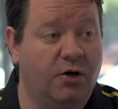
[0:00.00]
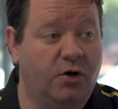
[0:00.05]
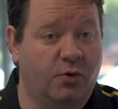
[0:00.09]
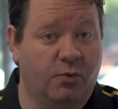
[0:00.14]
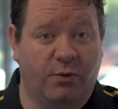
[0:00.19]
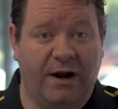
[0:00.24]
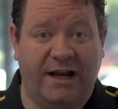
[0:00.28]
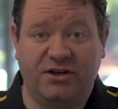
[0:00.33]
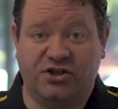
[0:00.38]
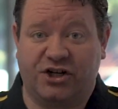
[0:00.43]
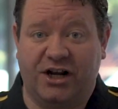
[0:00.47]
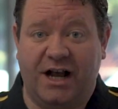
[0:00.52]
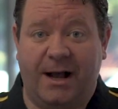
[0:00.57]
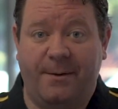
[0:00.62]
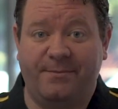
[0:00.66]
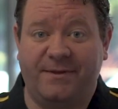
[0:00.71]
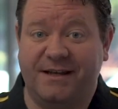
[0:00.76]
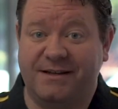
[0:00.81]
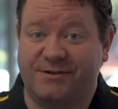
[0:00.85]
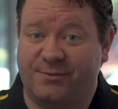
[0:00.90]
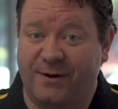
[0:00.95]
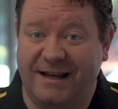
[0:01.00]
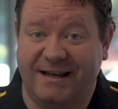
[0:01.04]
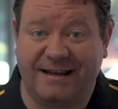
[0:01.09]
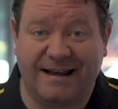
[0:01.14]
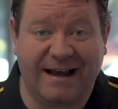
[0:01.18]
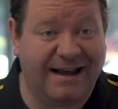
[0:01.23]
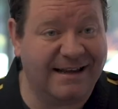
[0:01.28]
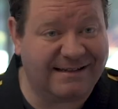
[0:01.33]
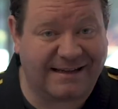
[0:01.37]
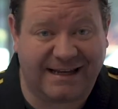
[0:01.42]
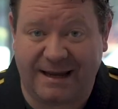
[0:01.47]
Great job this week,
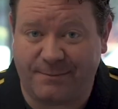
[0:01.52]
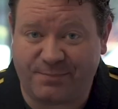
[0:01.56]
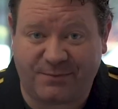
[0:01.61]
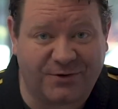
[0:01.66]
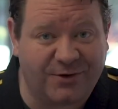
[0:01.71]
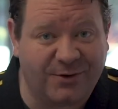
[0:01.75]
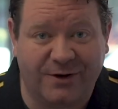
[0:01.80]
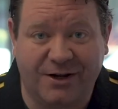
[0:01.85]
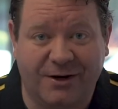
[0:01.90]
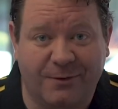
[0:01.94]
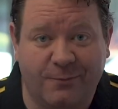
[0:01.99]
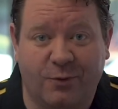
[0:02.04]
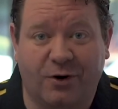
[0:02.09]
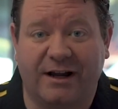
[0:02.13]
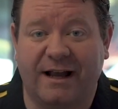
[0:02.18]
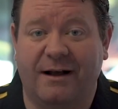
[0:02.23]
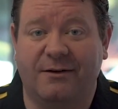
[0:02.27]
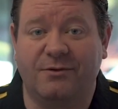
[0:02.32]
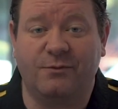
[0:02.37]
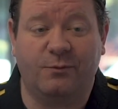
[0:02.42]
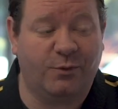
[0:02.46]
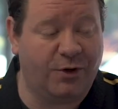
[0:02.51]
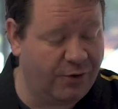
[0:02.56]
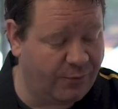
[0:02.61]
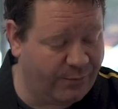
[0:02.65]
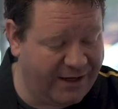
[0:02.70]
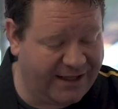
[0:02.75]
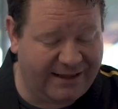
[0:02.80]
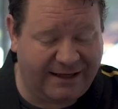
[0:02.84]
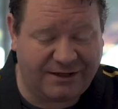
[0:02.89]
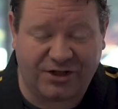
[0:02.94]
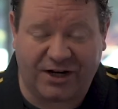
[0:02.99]
guys. Keep doing your workout, your
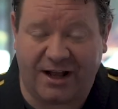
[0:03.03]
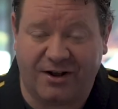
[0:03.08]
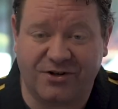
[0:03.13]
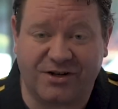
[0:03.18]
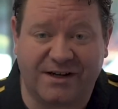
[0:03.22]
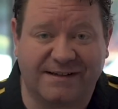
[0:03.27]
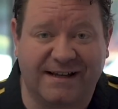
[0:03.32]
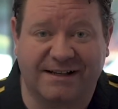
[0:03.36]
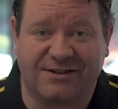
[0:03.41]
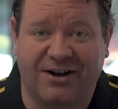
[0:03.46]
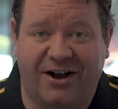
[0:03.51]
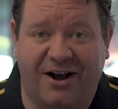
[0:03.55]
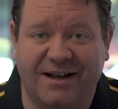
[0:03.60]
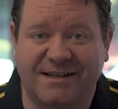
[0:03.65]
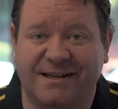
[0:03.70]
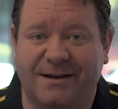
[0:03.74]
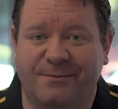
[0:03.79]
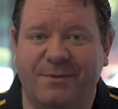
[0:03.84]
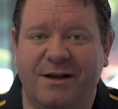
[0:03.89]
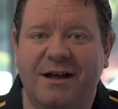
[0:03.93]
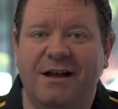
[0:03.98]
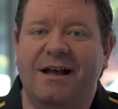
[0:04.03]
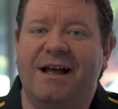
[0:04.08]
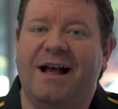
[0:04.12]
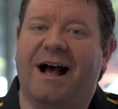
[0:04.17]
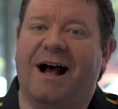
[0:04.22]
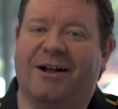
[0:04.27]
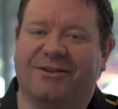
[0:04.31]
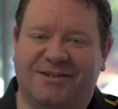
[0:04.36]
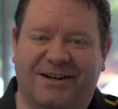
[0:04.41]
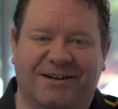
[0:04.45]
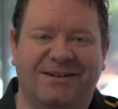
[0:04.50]
weekly challenges. That's awesome.
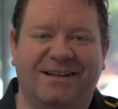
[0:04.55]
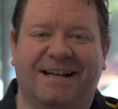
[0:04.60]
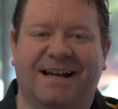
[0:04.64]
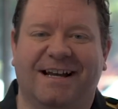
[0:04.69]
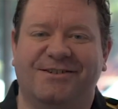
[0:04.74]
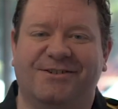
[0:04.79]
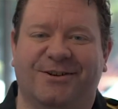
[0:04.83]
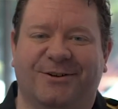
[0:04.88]
I'll talk to you guys